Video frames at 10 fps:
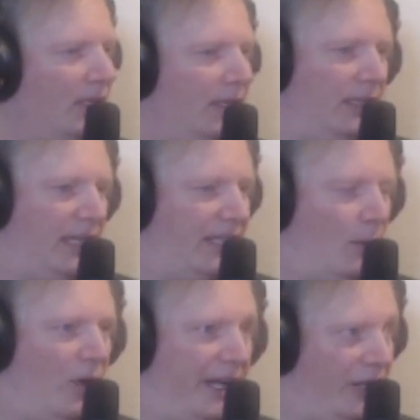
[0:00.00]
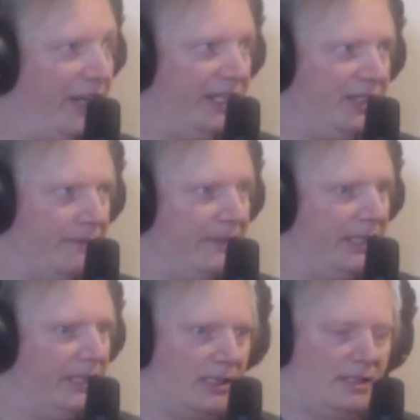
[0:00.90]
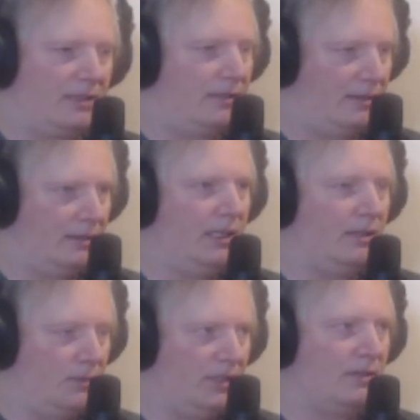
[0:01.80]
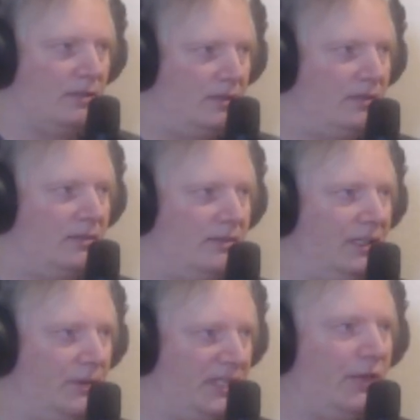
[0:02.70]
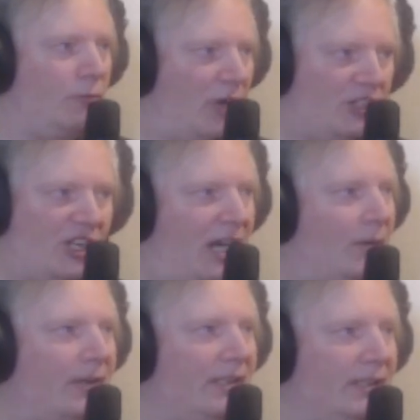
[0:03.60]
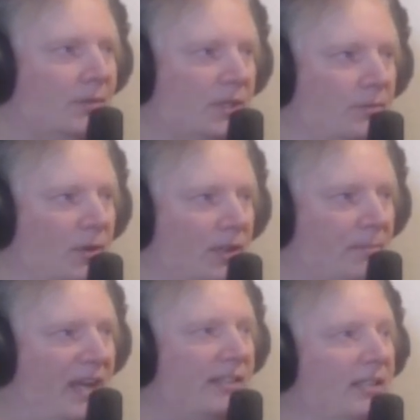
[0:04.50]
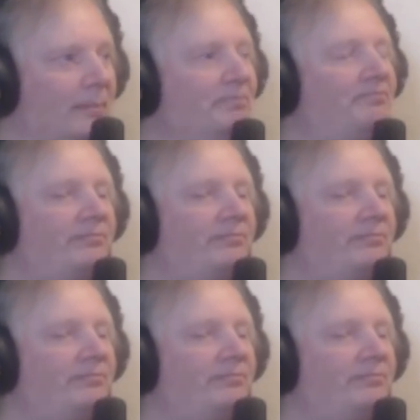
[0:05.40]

Wow. And then when I got into Phoenix, it was hitting rush hour, and it was really backed up.